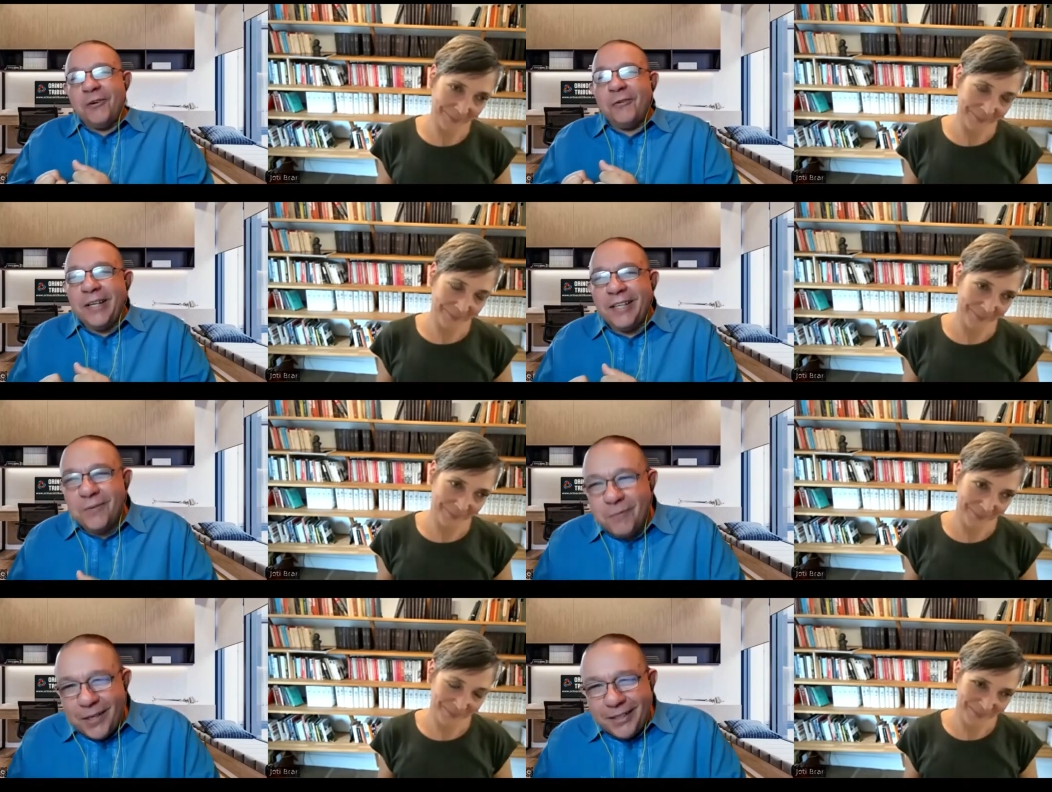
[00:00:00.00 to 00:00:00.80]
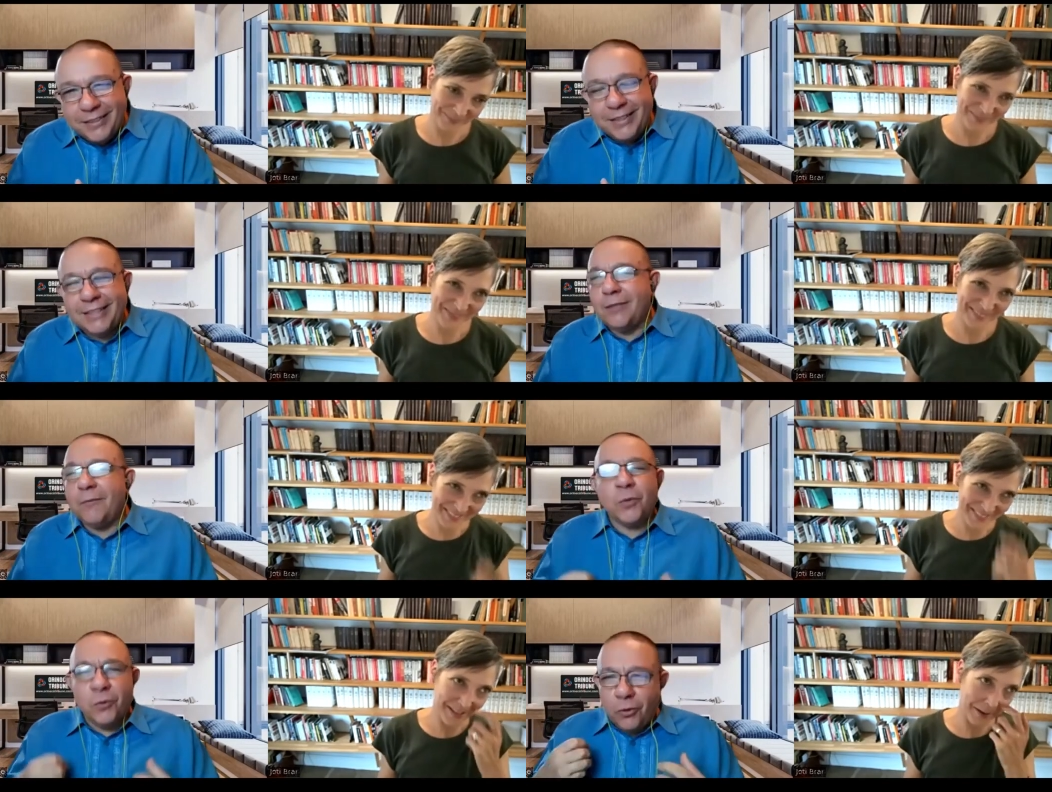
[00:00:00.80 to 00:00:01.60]
Speaker 1: real Marxists,
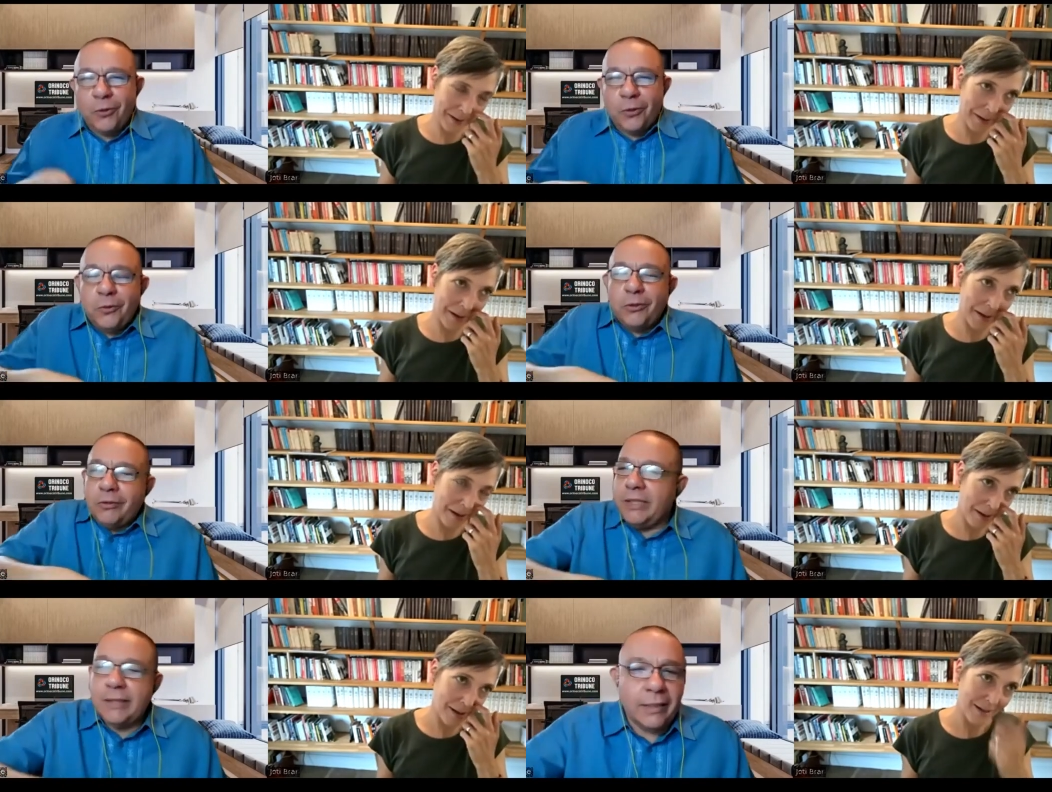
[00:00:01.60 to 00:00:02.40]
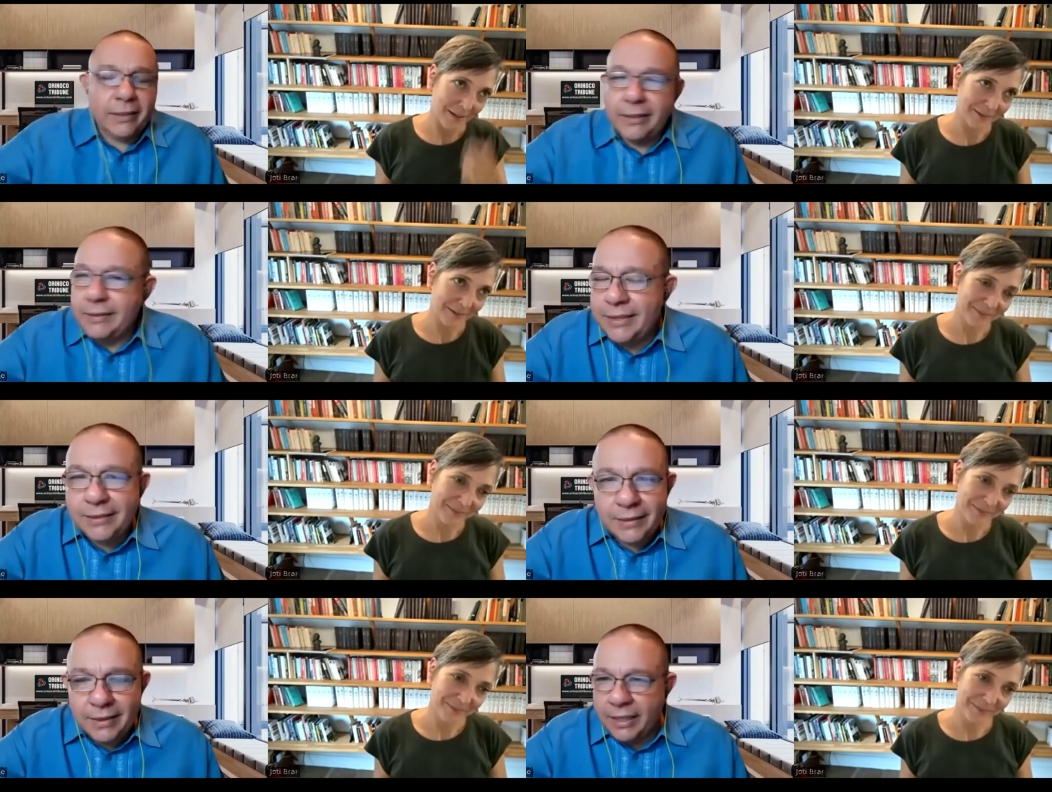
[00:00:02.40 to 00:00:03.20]
or, or do you think that this
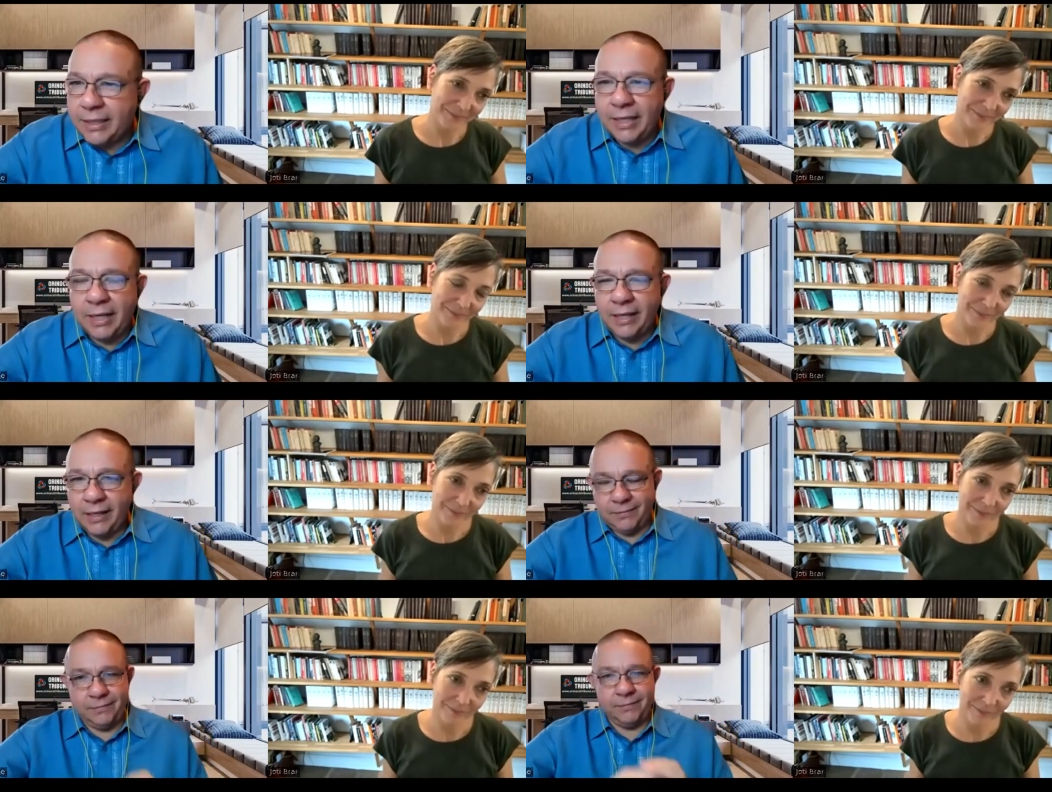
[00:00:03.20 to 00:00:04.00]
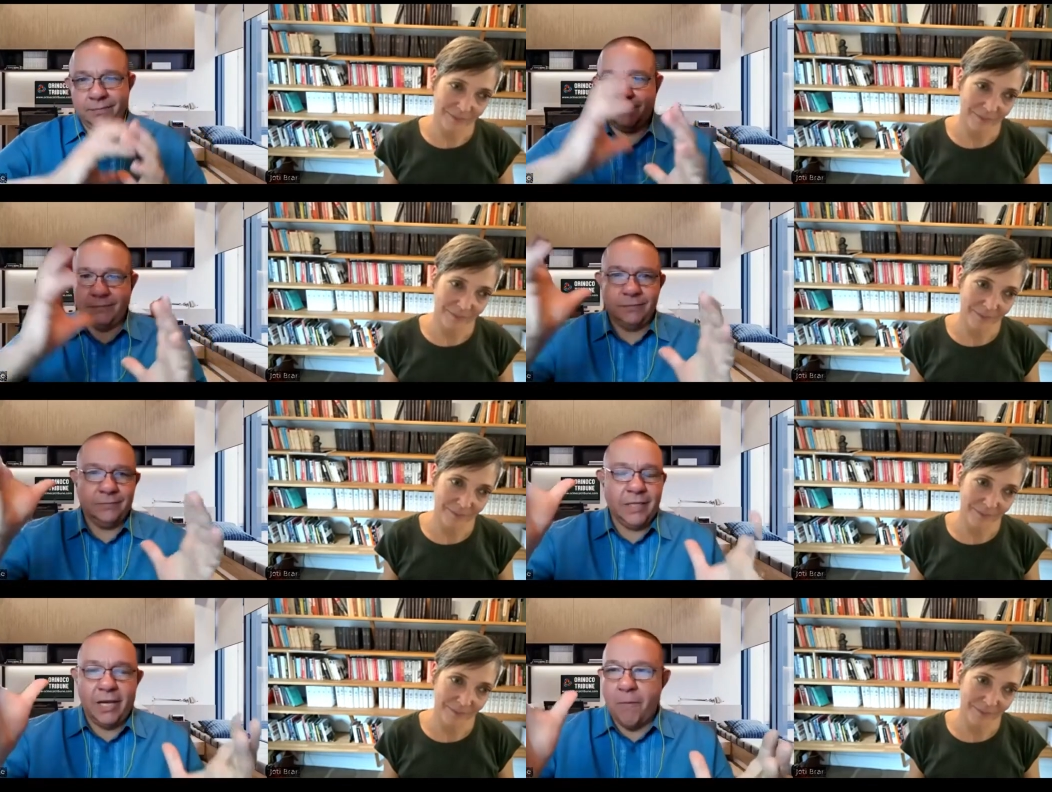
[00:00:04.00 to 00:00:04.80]
is like a, a,
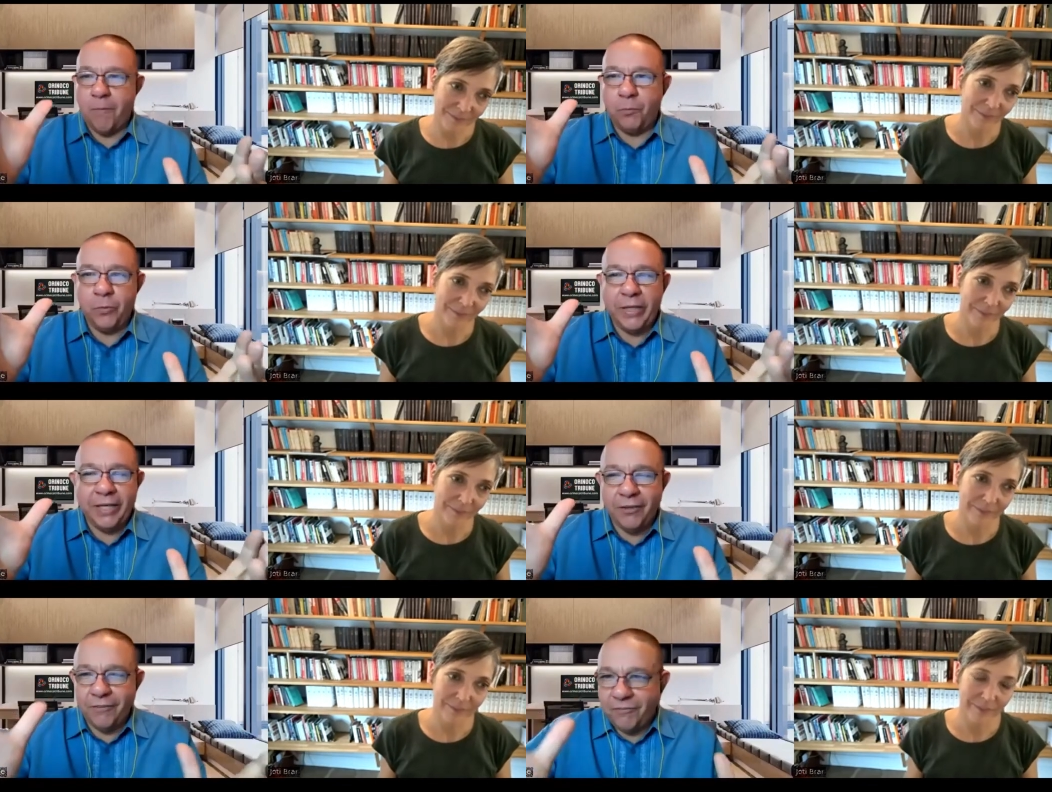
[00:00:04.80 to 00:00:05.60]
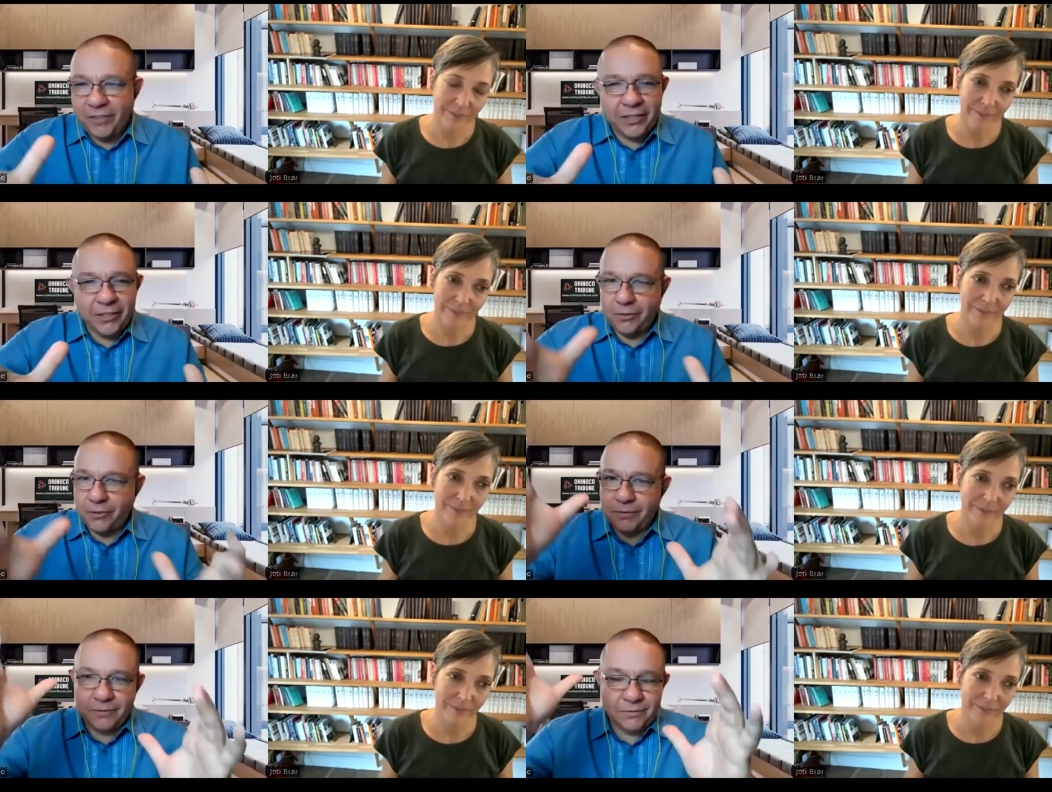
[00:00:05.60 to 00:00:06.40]
a
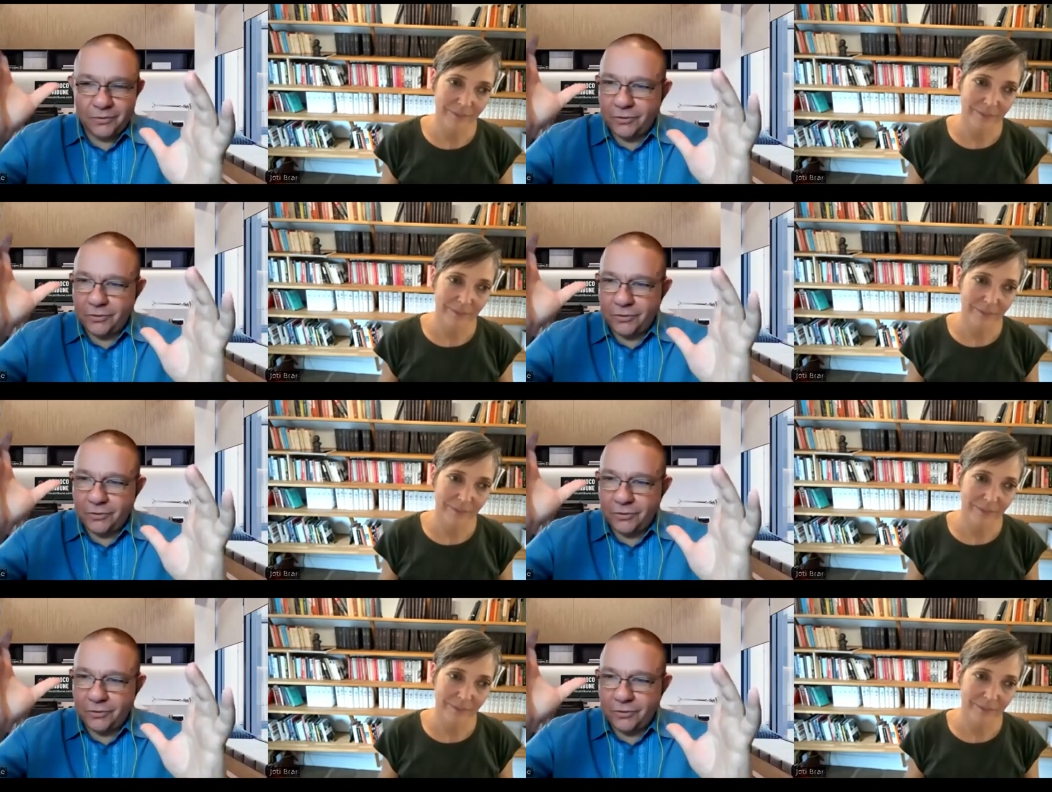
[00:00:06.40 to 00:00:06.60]
pre-configured